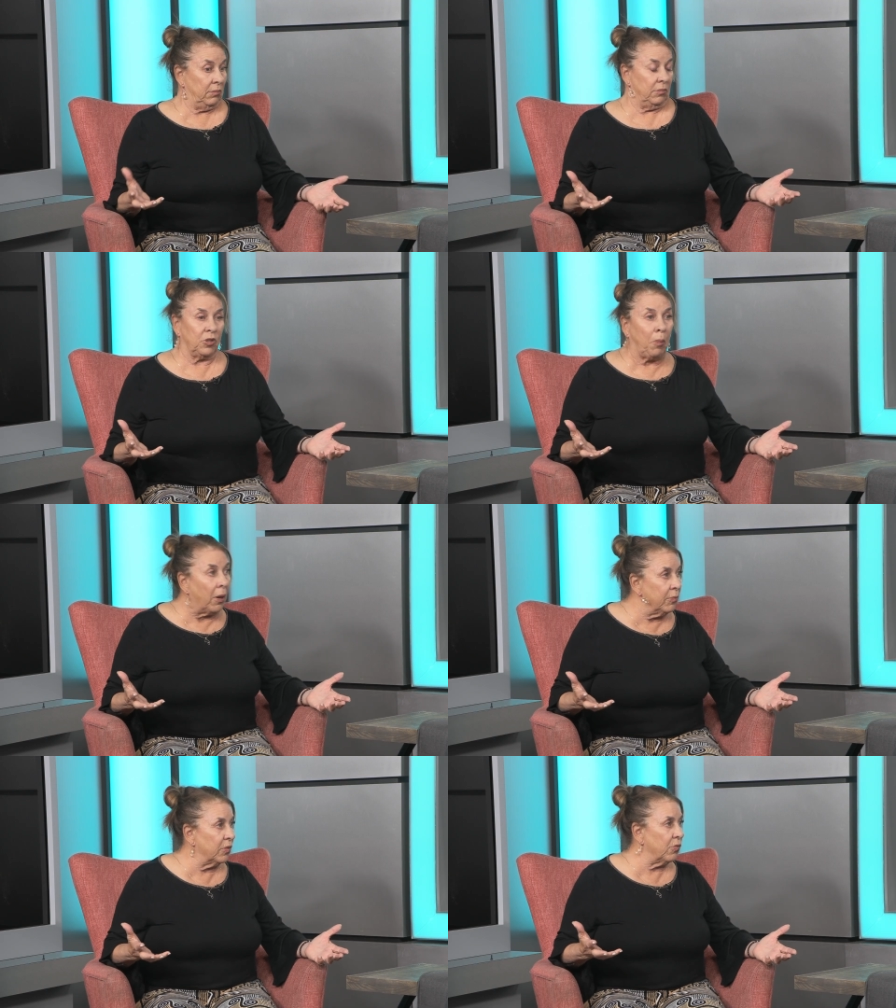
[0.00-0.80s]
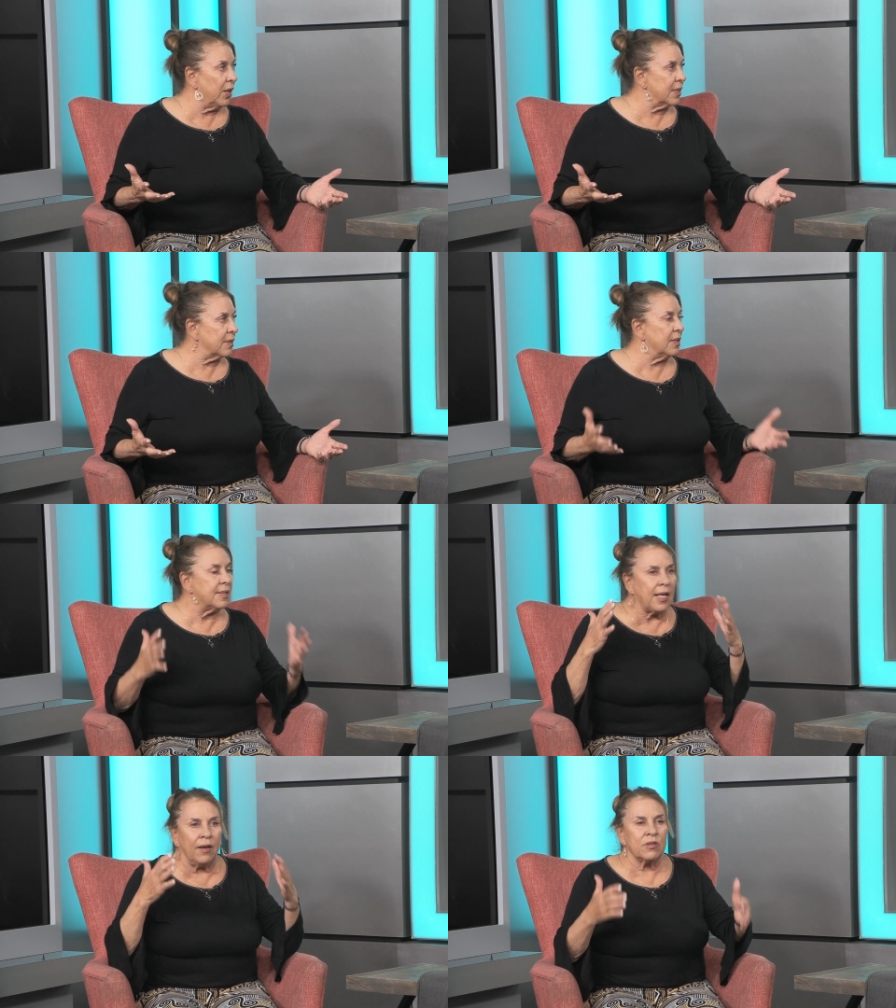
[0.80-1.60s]
department wise,
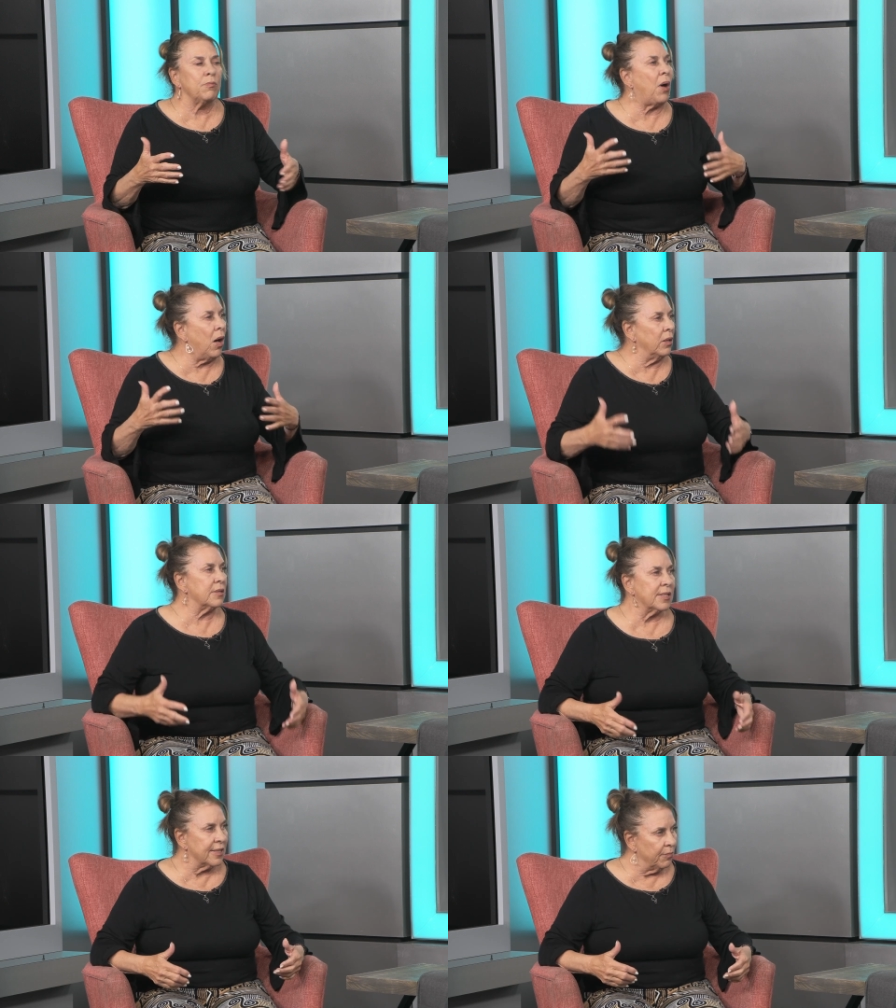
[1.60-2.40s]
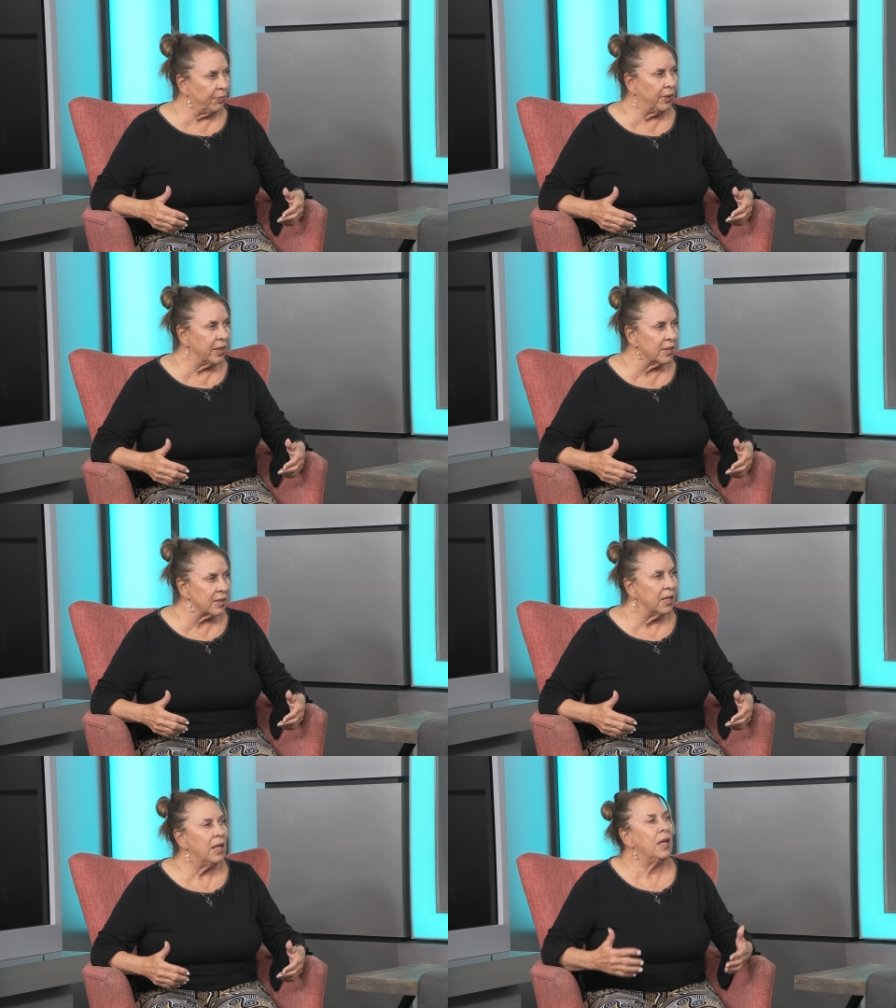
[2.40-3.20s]
let's have some policies in
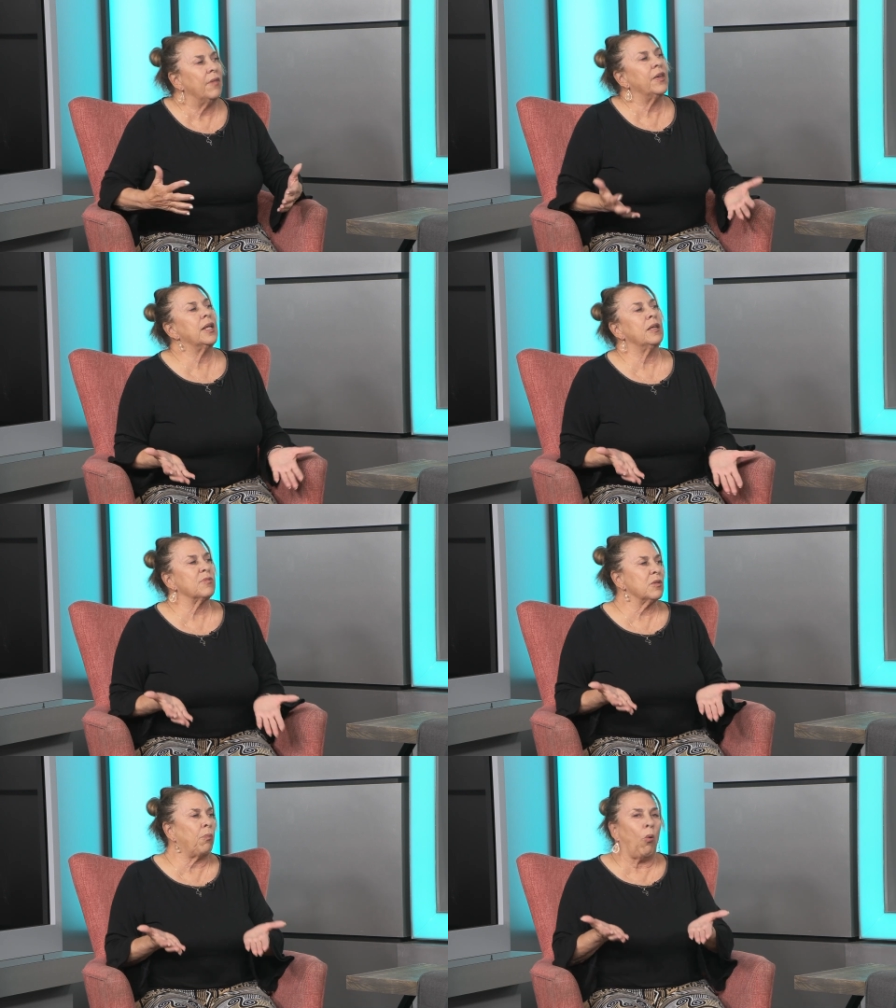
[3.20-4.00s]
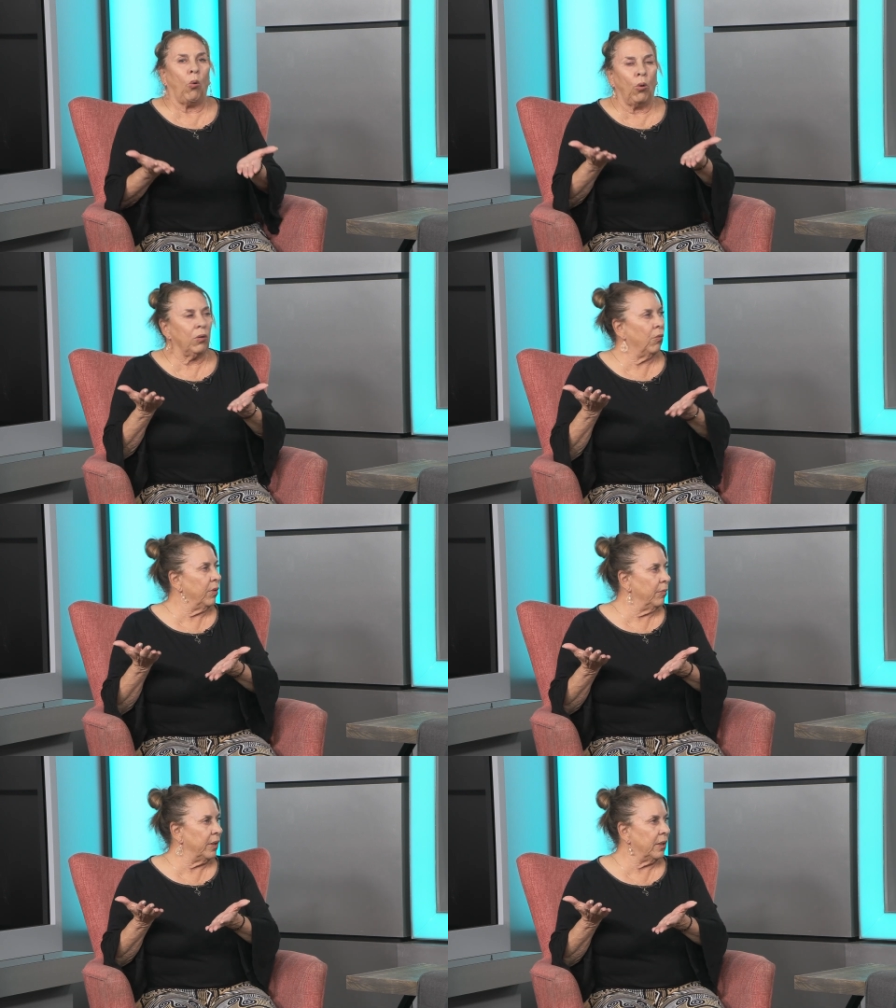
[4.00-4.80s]
place that help support
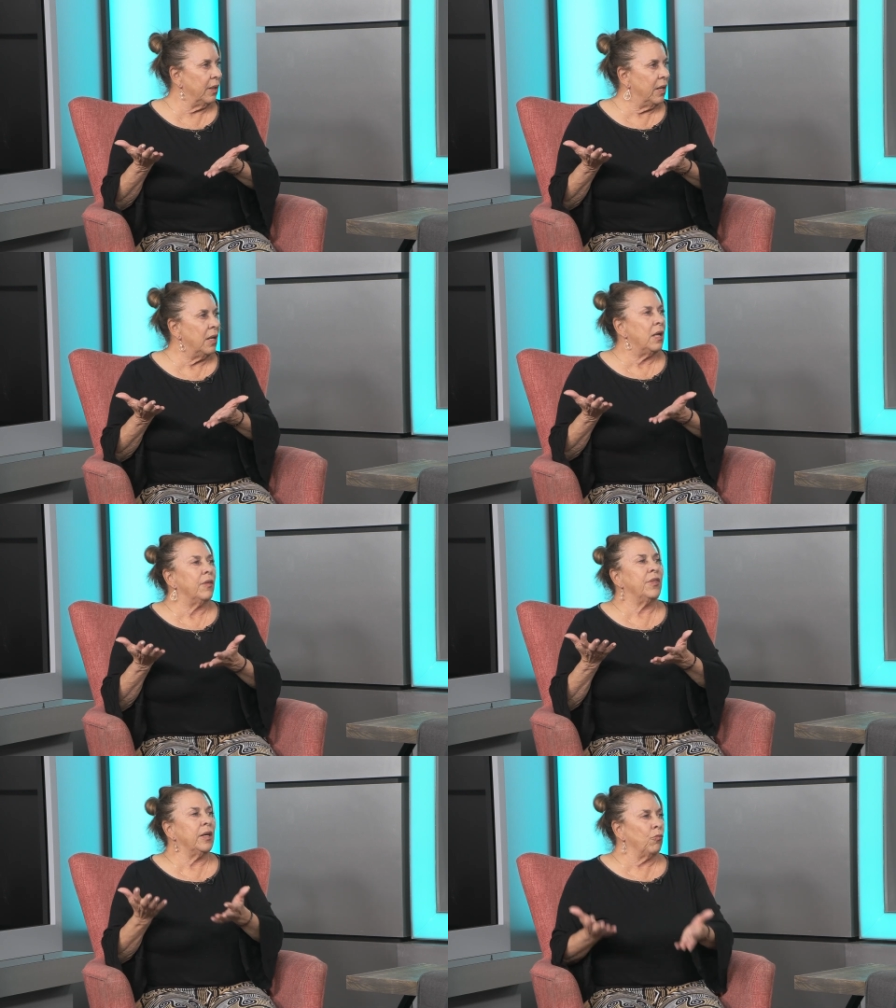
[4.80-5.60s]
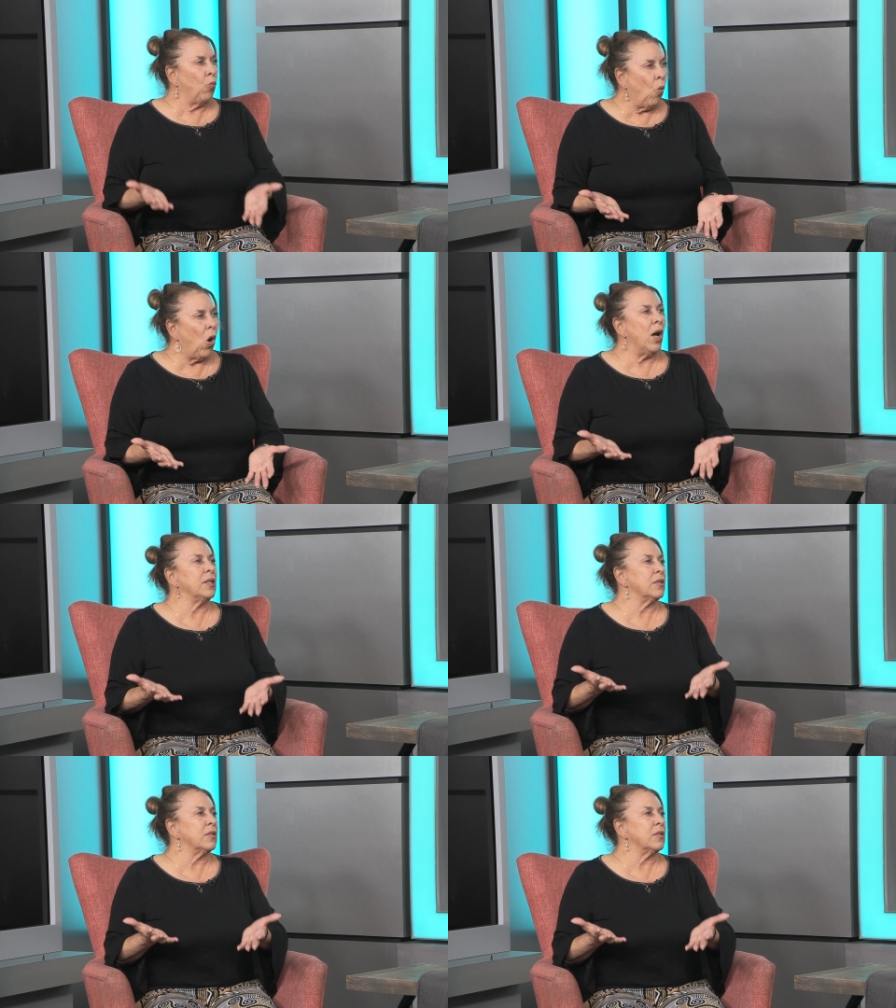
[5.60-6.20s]
women that want